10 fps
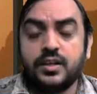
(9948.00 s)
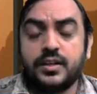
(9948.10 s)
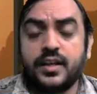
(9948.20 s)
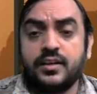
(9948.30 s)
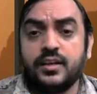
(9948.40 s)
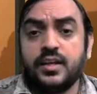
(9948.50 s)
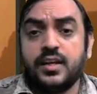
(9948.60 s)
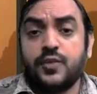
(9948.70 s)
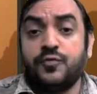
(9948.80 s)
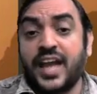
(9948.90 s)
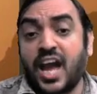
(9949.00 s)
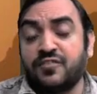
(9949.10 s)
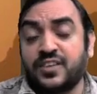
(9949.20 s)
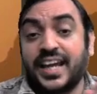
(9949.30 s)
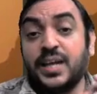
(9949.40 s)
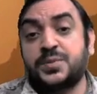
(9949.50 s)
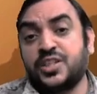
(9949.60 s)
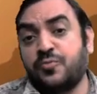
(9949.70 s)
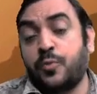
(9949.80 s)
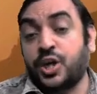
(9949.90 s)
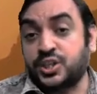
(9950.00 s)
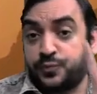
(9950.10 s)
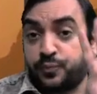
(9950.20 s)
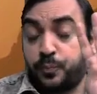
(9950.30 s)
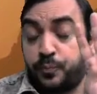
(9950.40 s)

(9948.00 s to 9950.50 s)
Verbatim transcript: Then we have types of bonds.